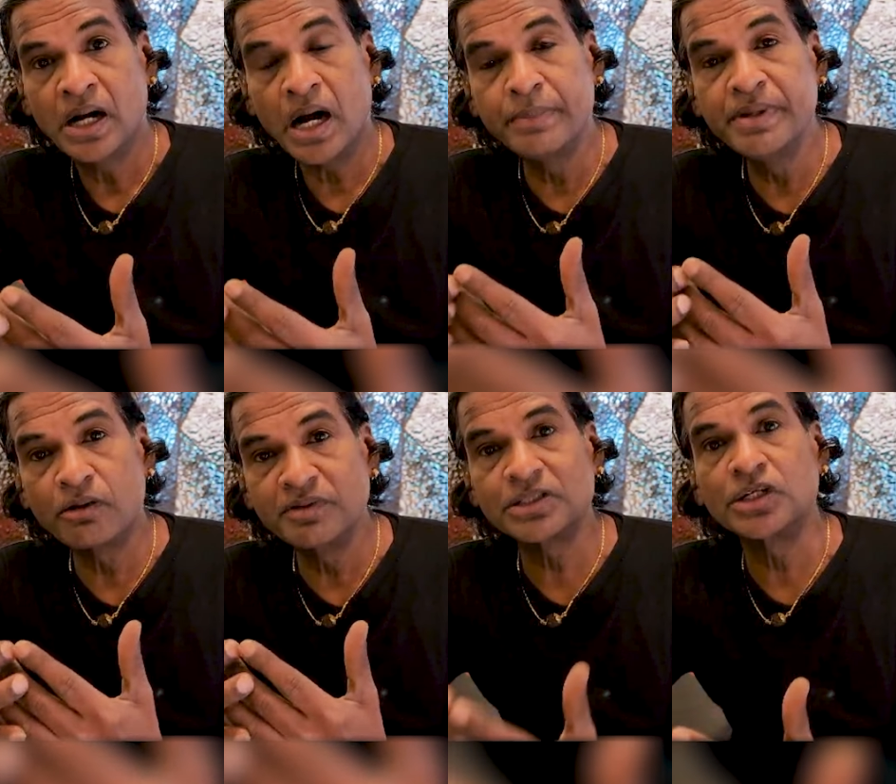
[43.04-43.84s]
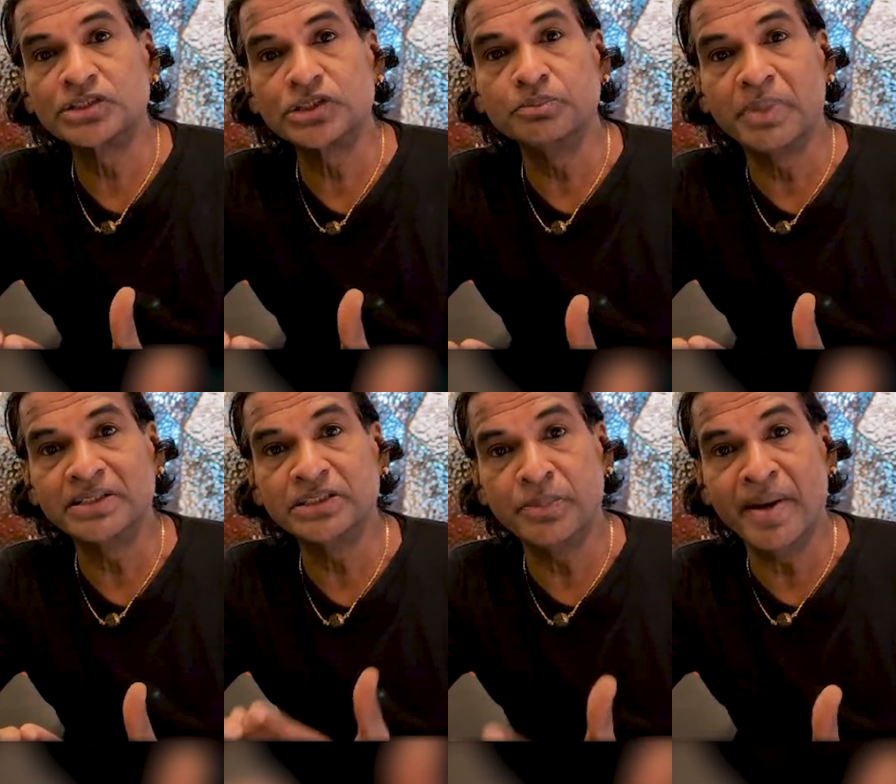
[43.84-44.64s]
I've been always concerned by
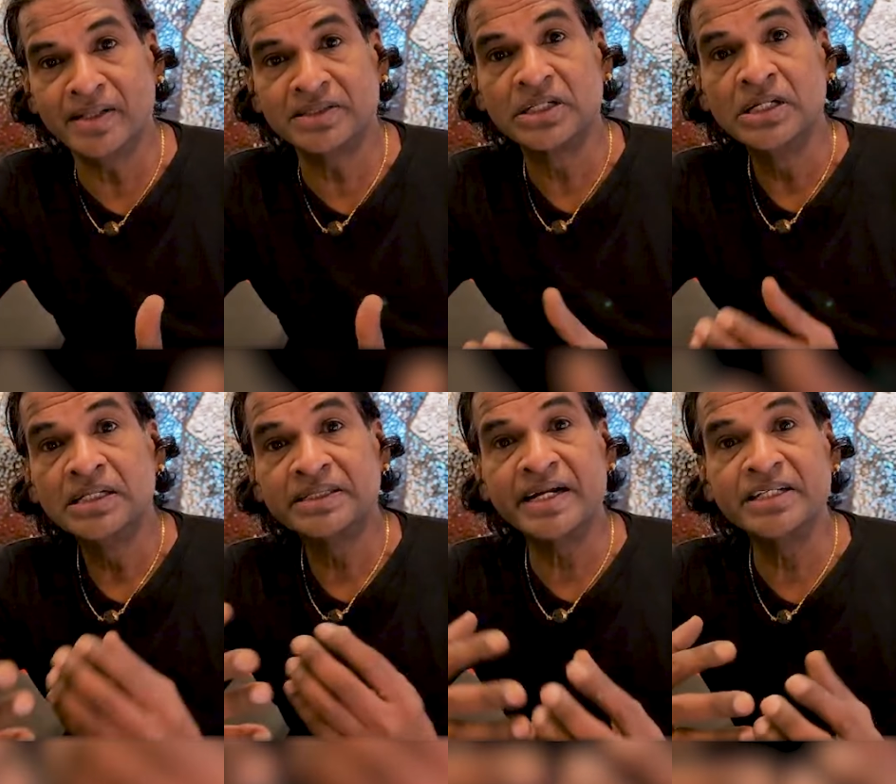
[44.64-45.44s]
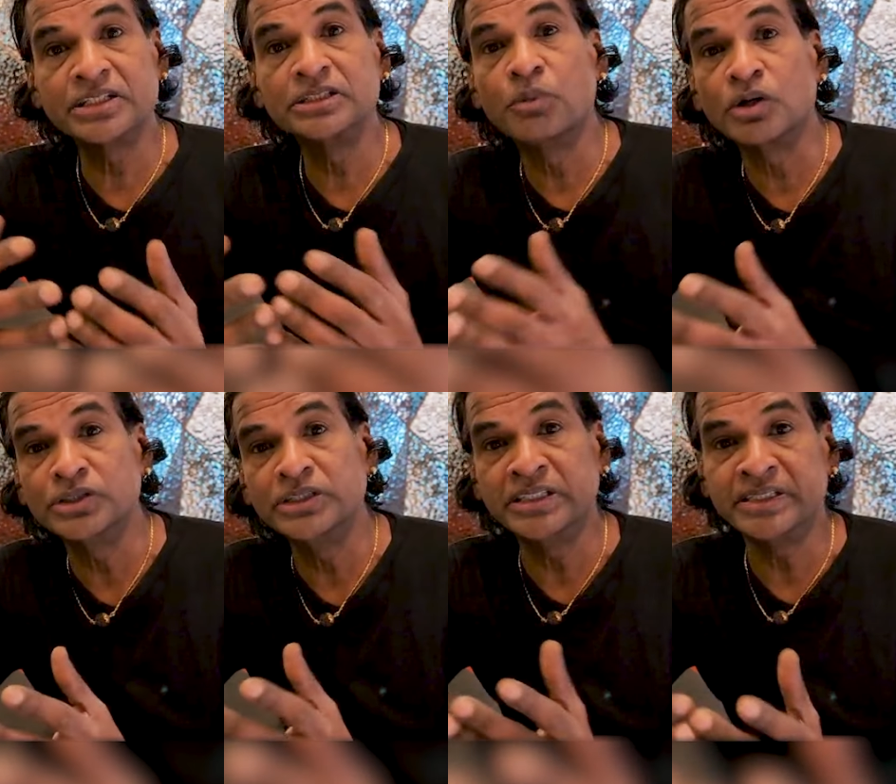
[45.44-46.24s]
the debate, tradition,
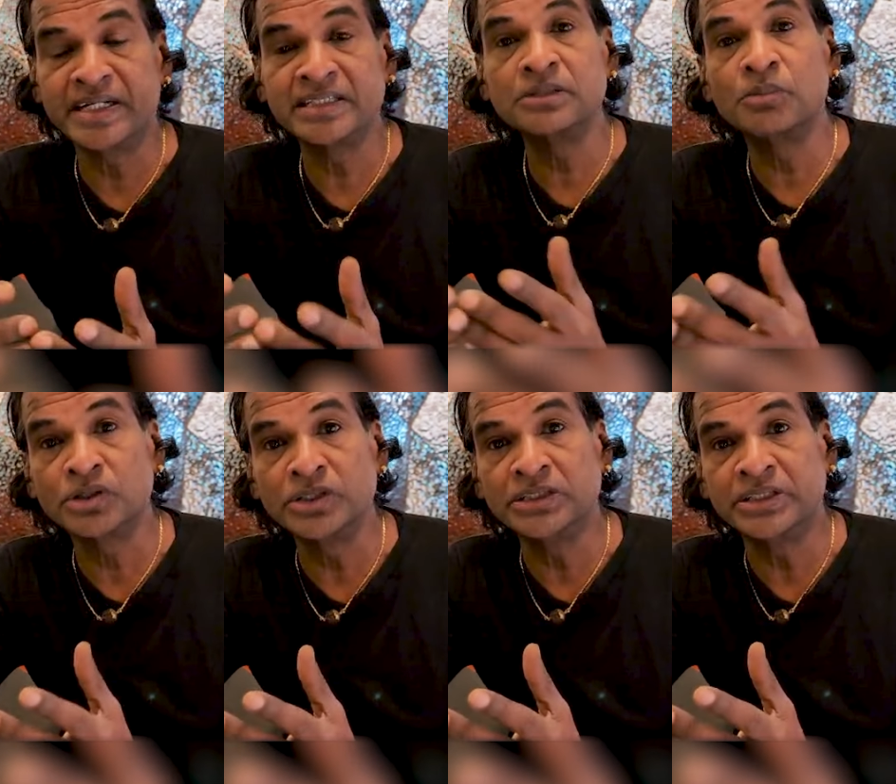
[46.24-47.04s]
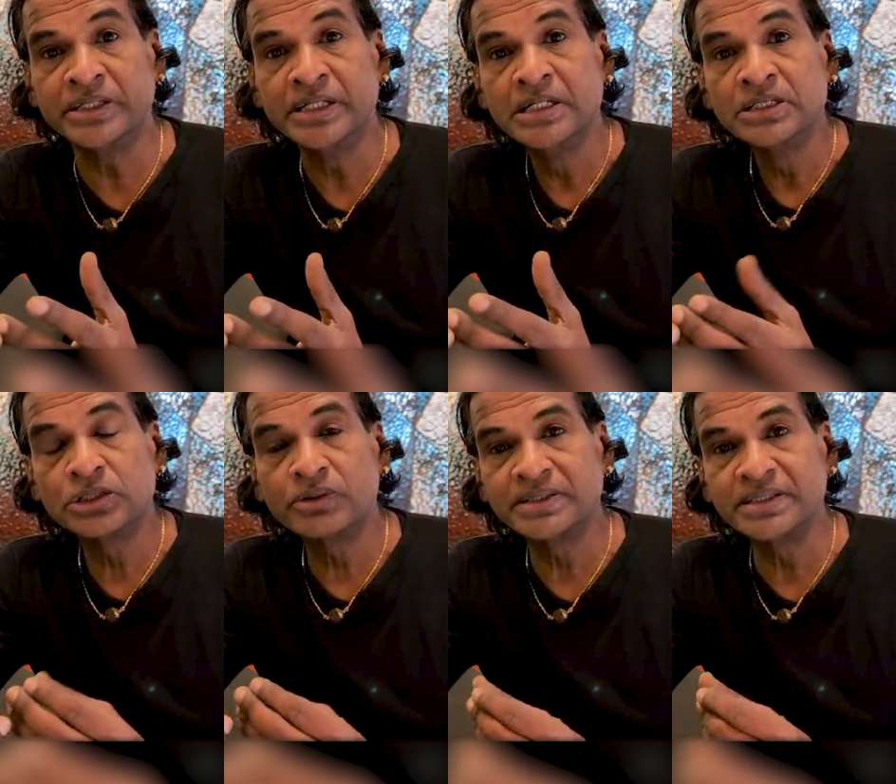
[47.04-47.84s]
modernity.
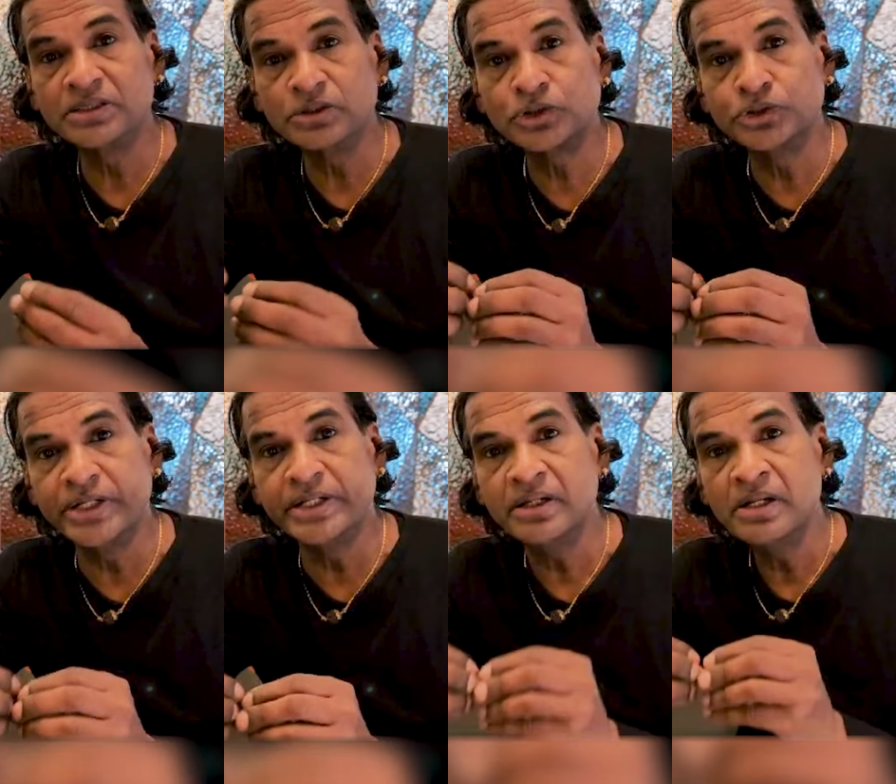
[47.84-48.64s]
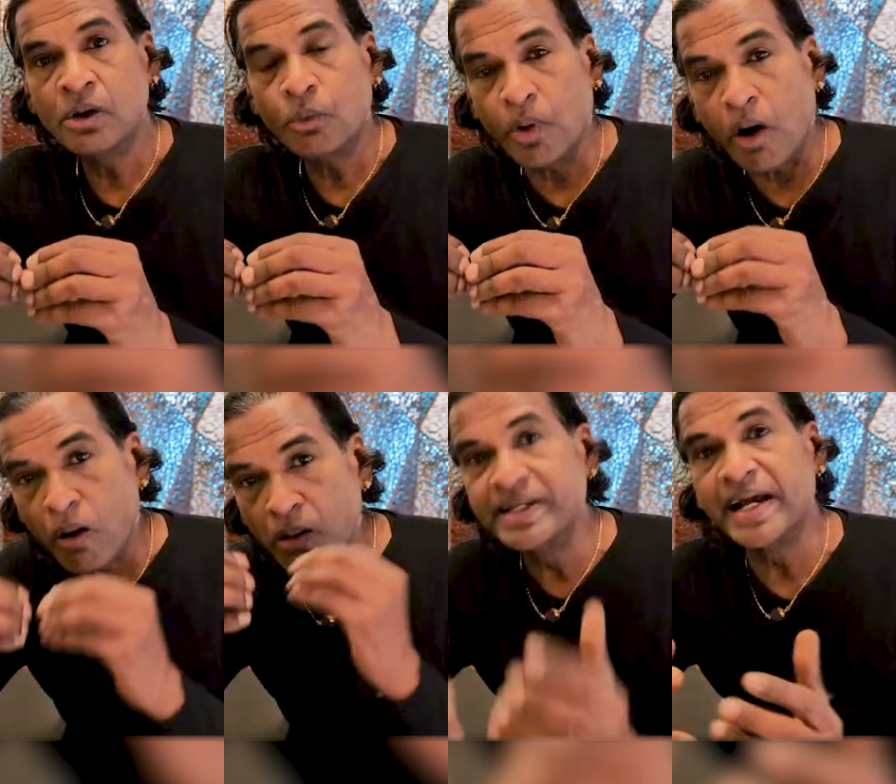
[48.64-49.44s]
So I think today
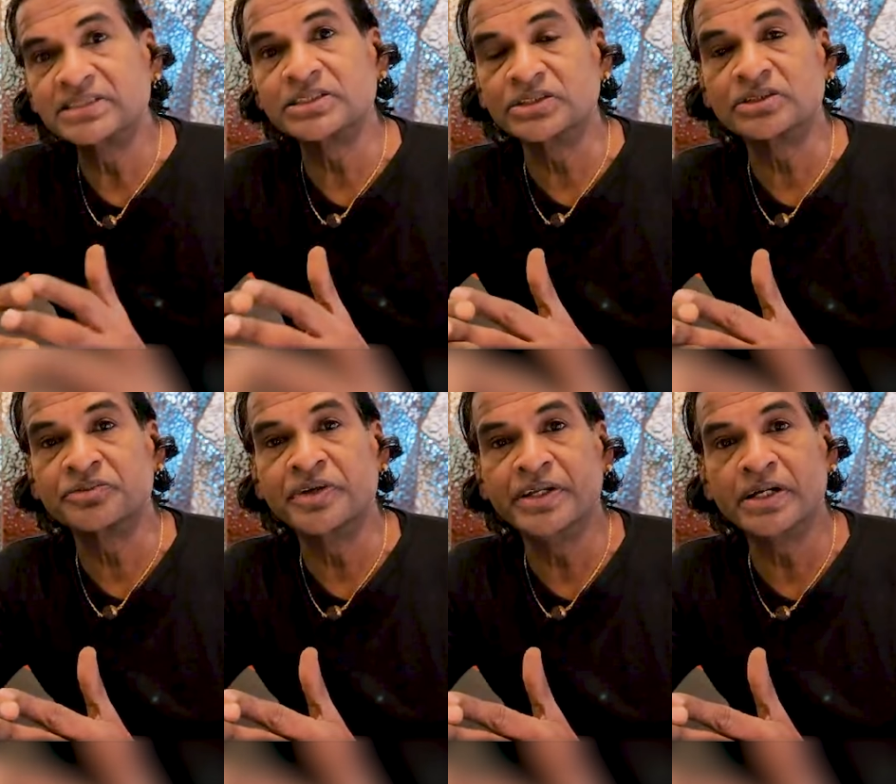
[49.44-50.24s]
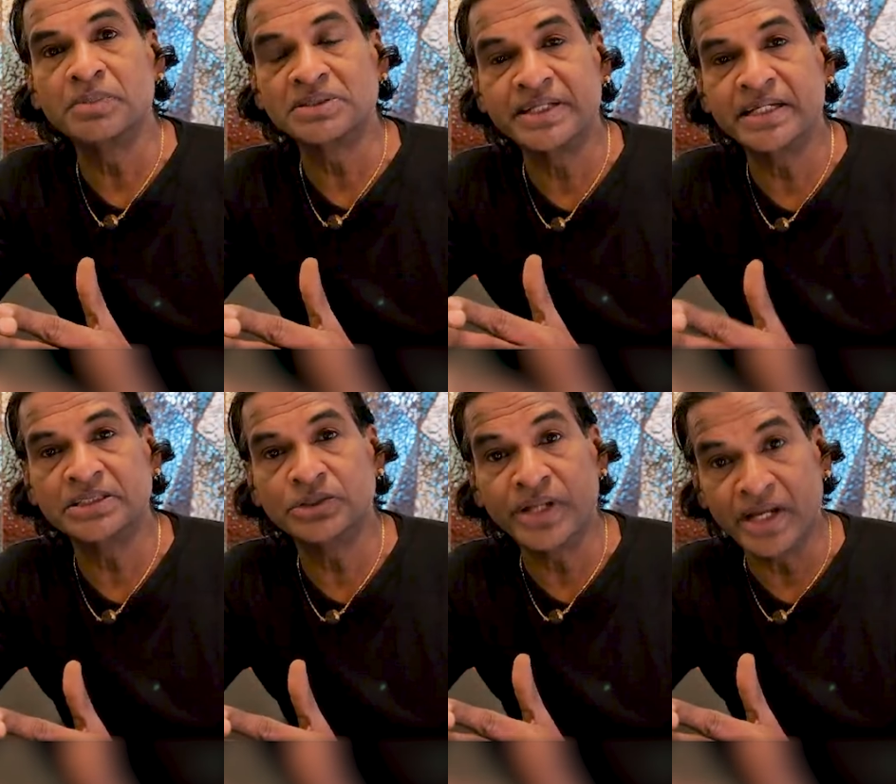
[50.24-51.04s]
all dancers of India must
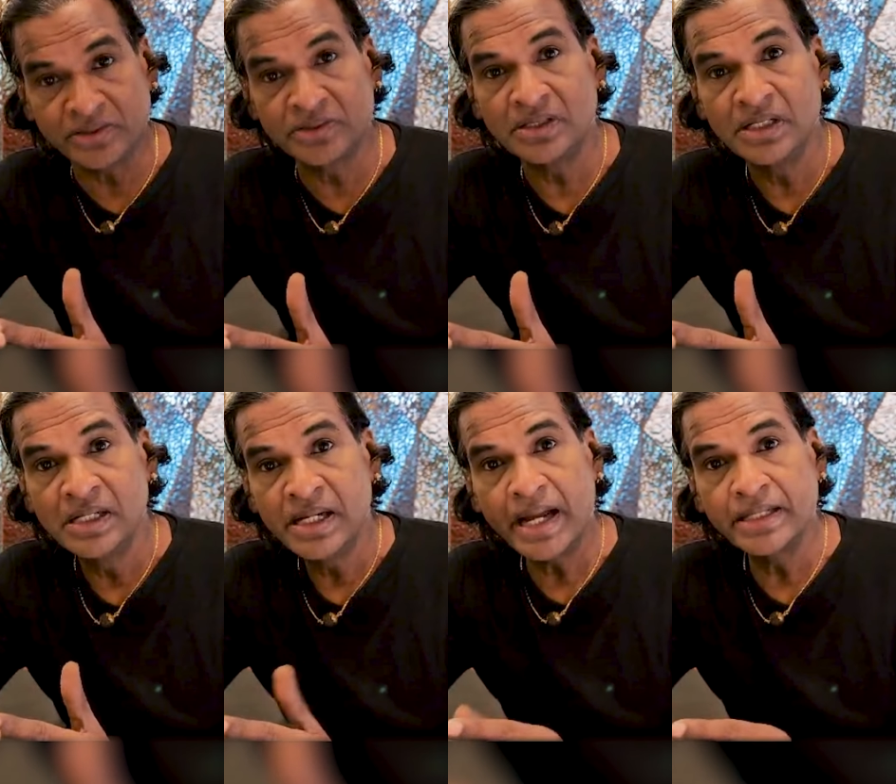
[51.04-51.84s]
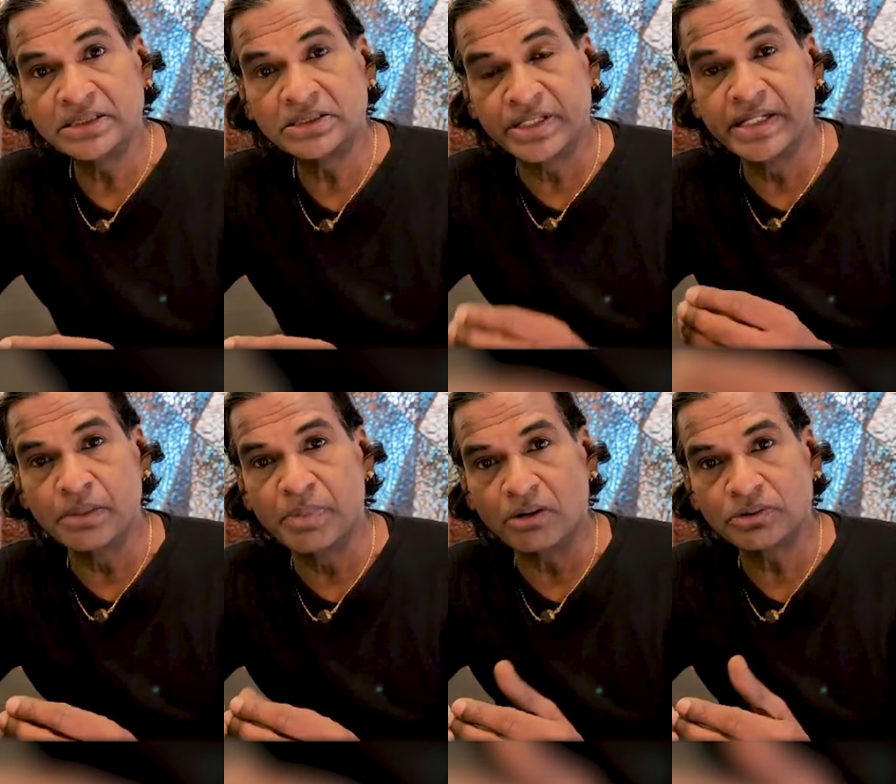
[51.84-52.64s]
get together and think
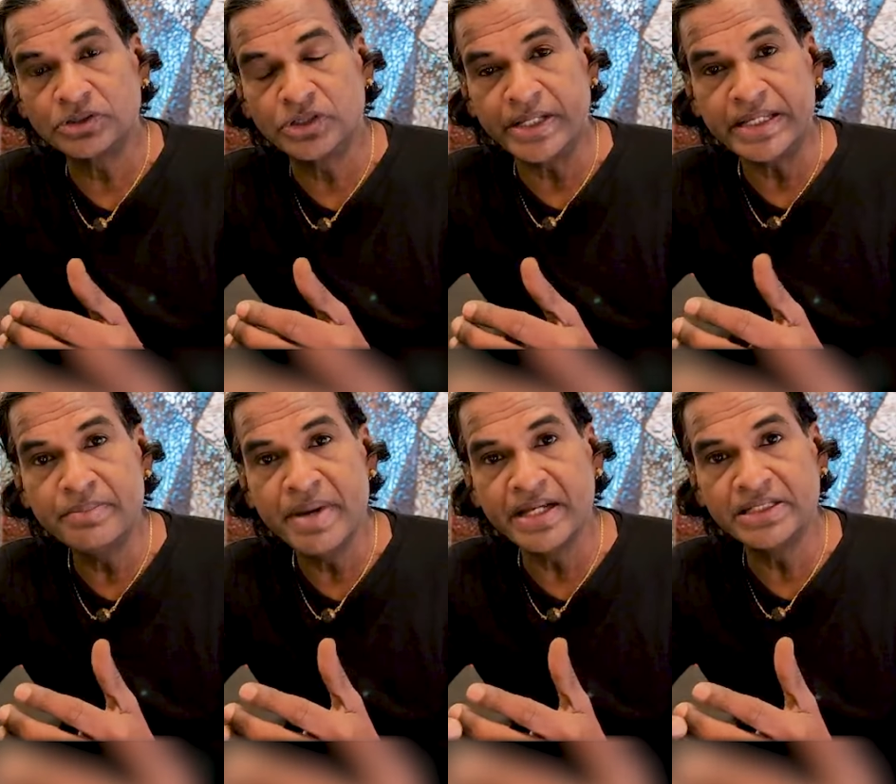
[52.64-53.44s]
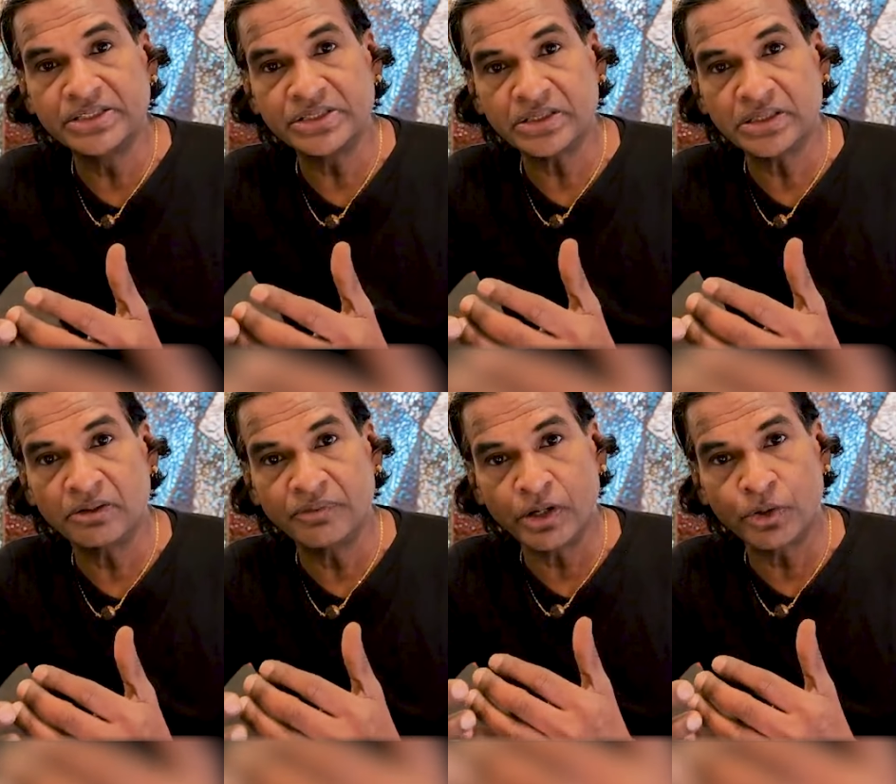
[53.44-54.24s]
about the image
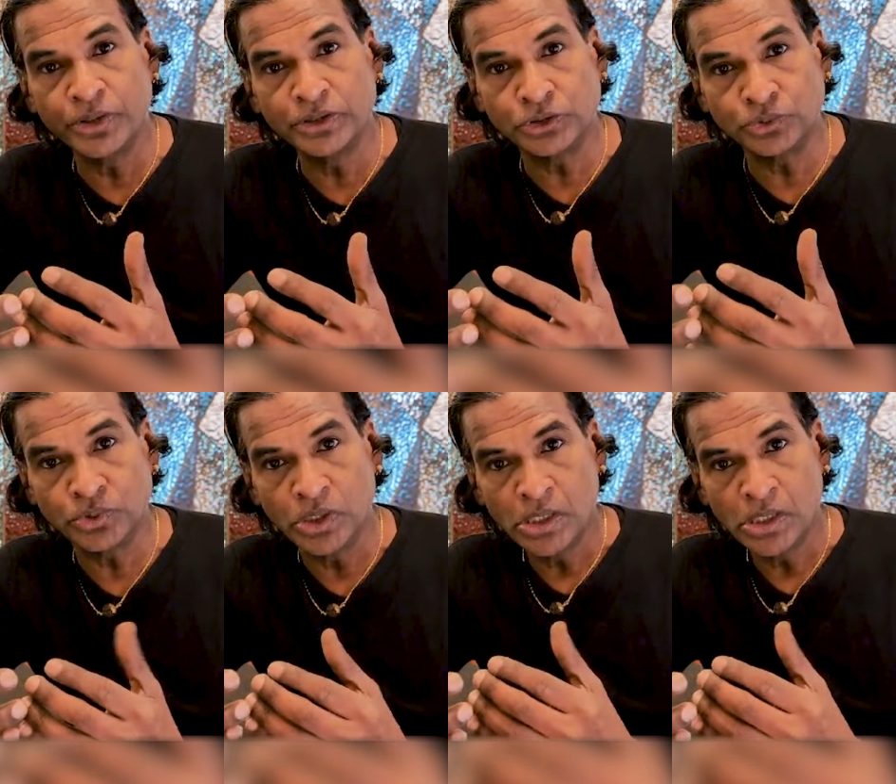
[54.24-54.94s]
we are going to